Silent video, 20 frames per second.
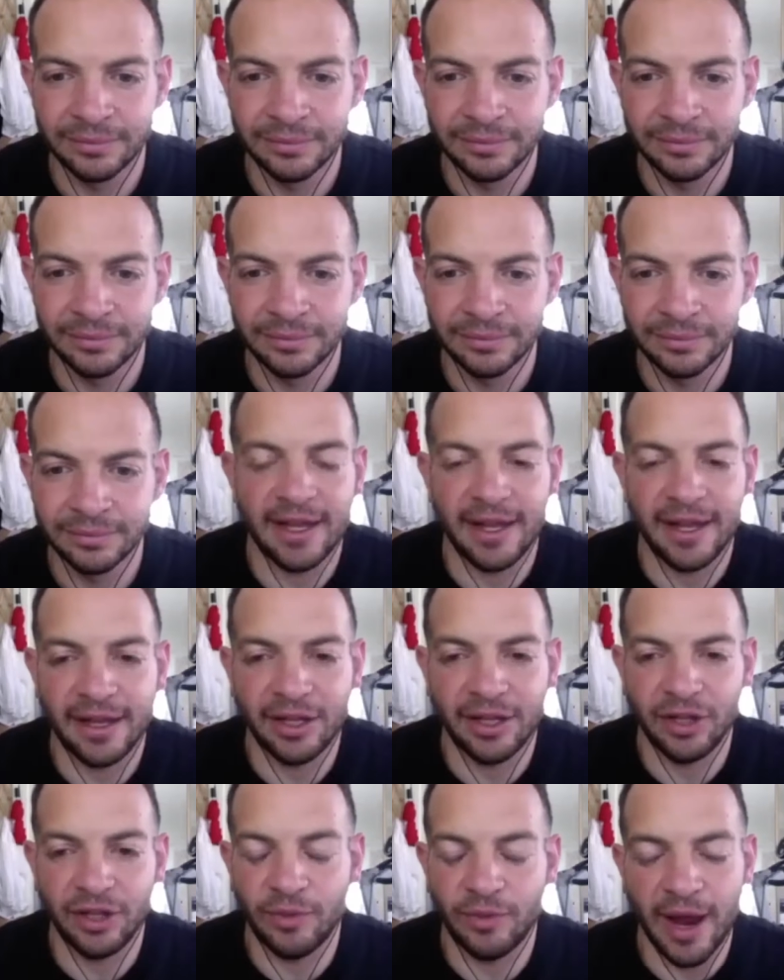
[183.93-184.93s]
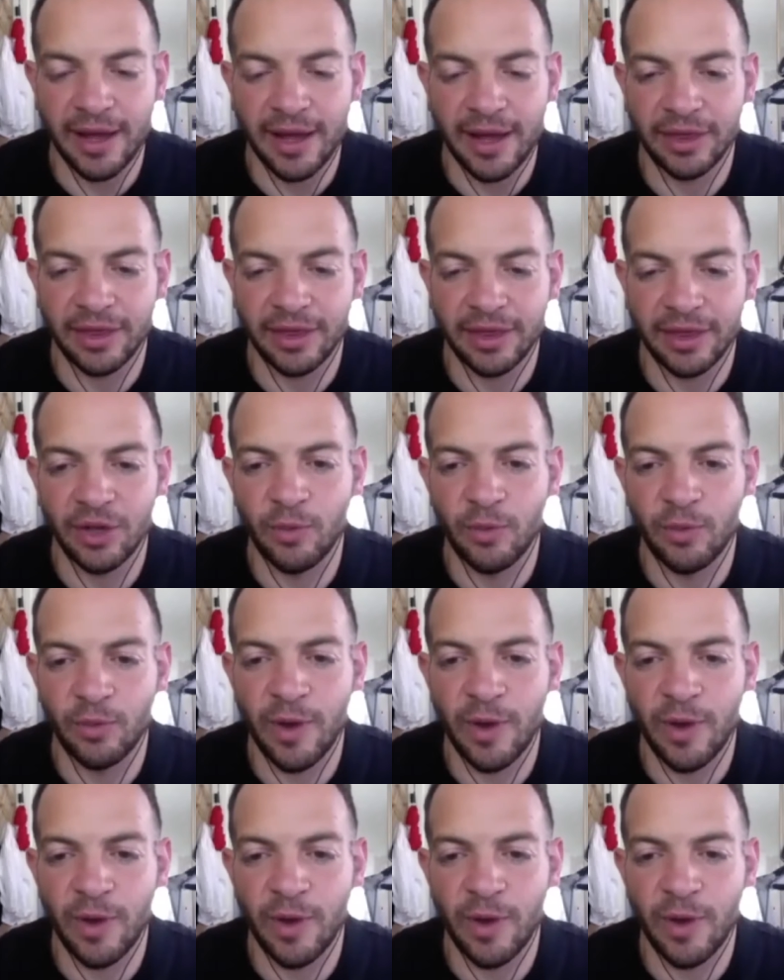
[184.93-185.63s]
And I think that like you're right.